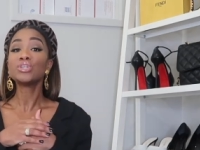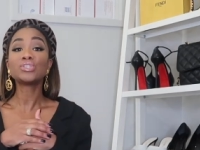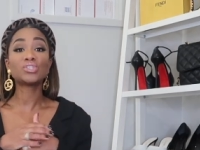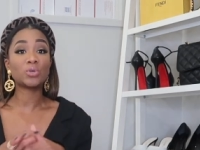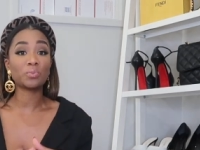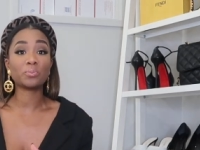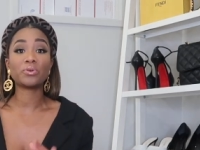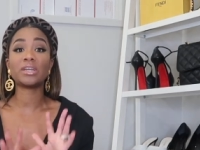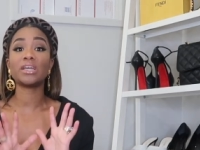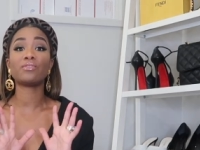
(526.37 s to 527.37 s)
Super
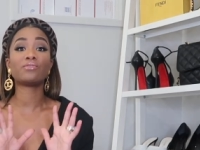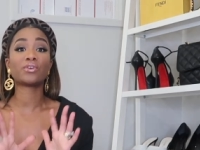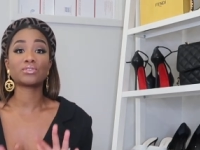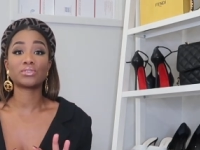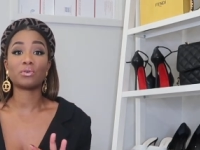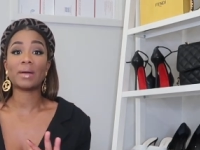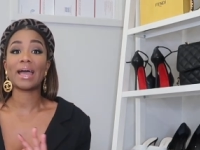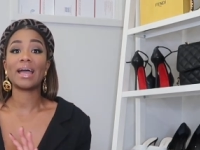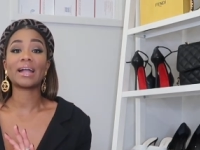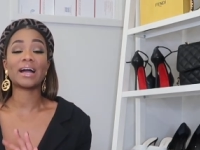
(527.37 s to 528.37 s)
pretty, versatile
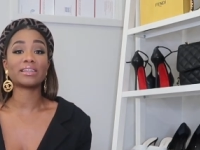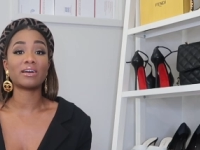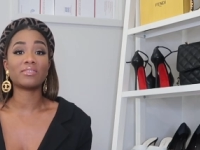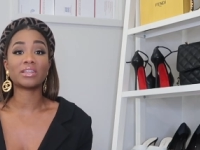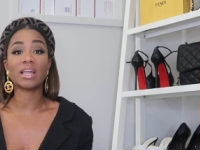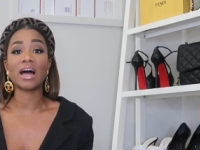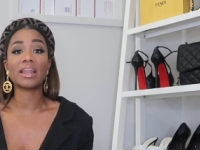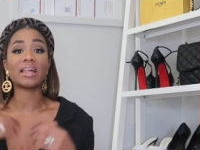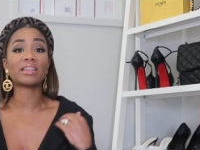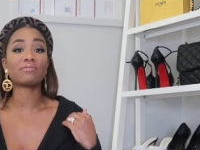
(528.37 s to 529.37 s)
bag. I love it a
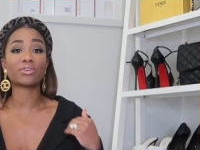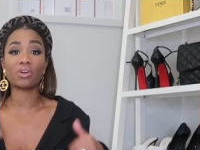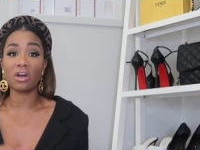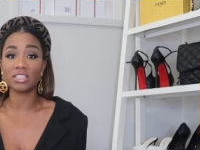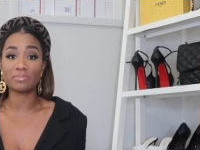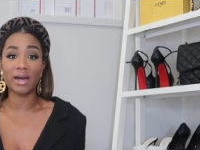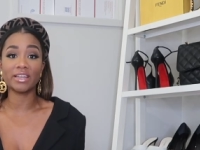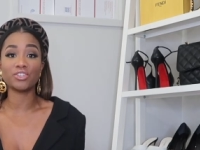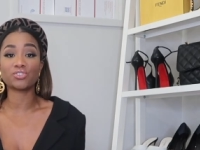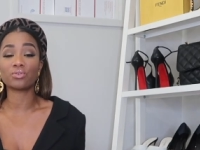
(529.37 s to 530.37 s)
lot. I love the
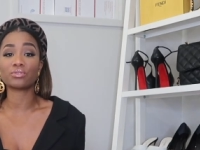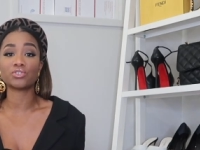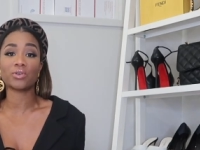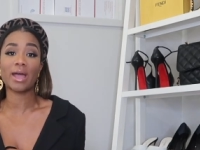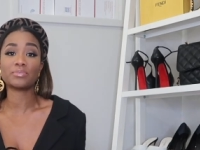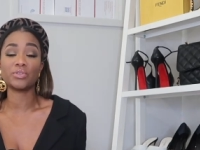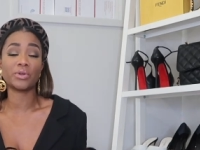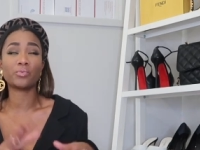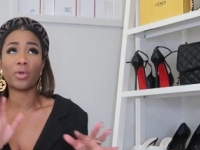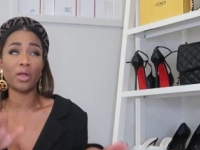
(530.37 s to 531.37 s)
crossbody shoulder straps. You
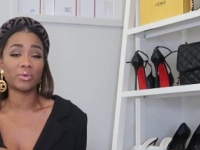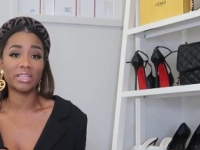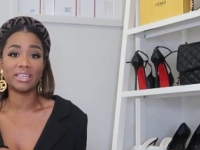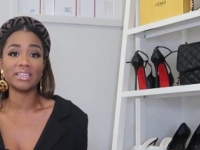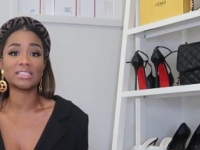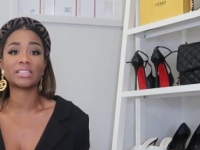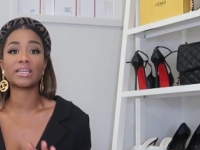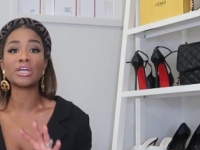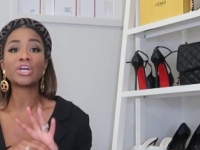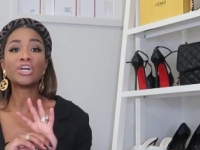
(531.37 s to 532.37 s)
can wear it really
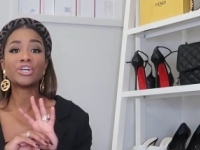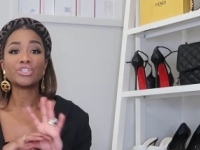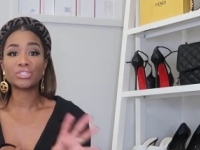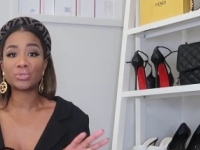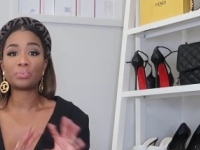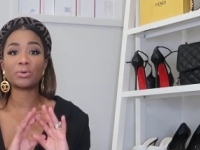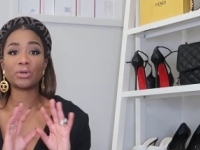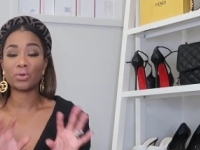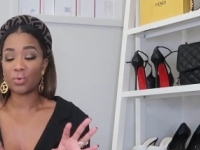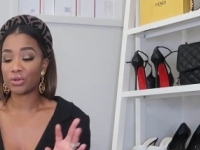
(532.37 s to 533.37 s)
easily.
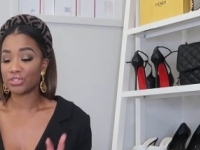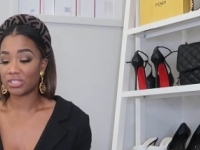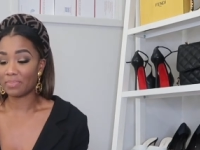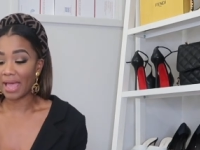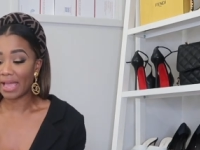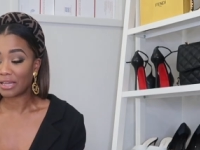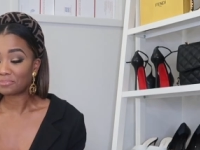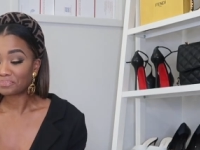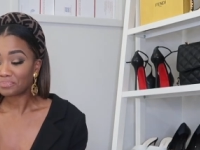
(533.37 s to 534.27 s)
Super gorgeous bag.